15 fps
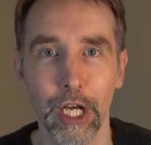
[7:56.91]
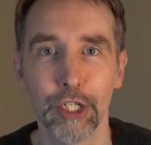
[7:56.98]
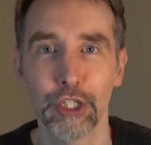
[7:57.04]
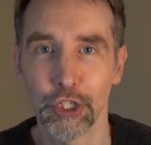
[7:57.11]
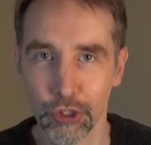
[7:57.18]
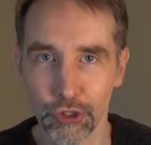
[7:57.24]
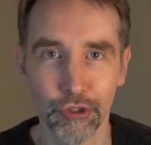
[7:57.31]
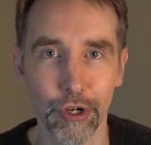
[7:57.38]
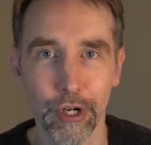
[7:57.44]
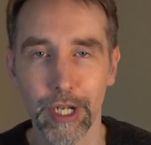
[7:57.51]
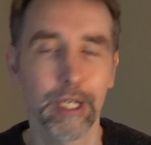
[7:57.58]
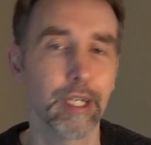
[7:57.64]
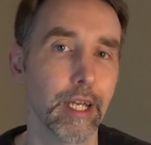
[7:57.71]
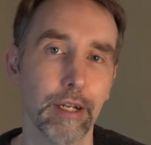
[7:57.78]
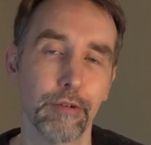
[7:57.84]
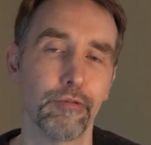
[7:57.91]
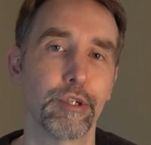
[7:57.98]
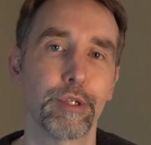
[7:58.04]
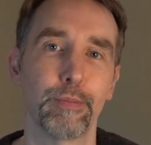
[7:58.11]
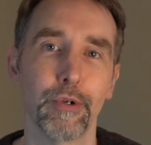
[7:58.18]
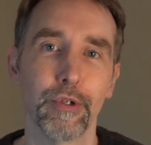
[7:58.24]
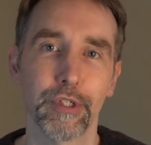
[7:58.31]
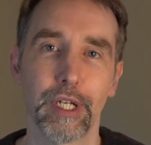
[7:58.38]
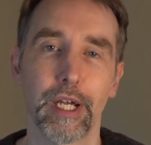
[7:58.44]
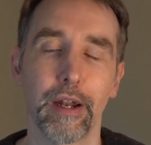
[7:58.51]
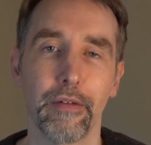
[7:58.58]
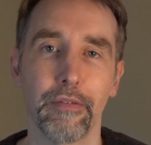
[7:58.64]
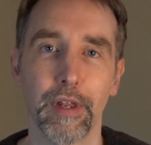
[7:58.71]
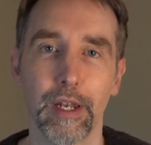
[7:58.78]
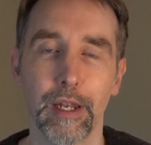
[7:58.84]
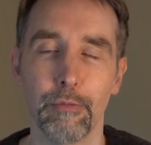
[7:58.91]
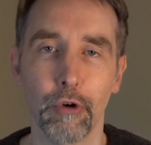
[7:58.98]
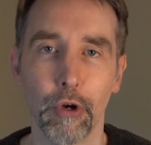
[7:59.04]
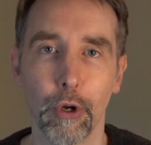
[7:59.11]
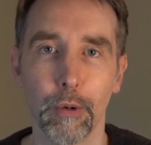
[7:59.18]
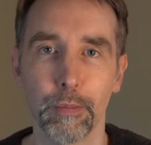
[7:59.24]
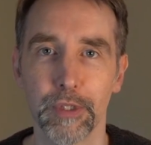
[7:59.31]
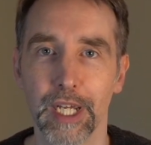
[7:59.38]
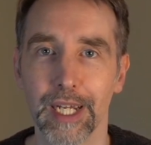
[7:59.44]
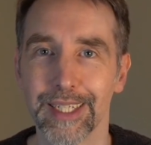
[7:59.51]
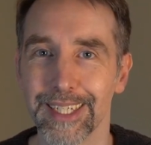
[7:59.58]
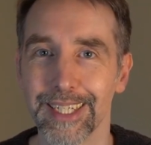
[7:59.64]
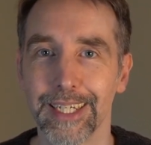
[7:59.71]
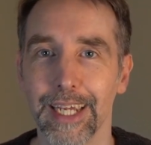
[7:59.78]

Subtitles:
to try and get a response out of their limerent object to